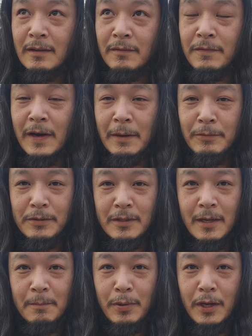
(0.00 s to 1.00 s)
5 to
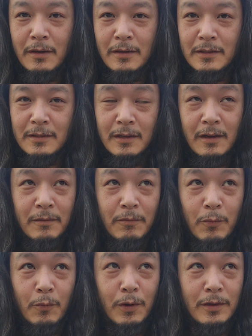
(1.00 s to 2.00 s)
10 pairs of
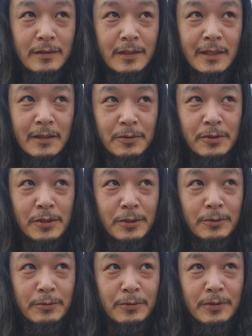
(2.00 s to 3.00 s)
one single
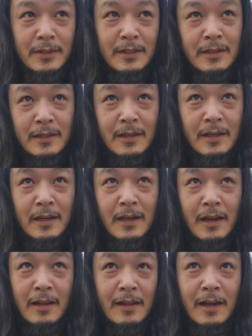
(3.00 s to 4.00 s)
shoes,
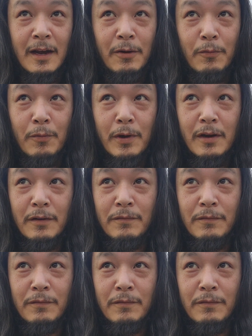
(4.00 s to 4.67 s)
and then I'll wear it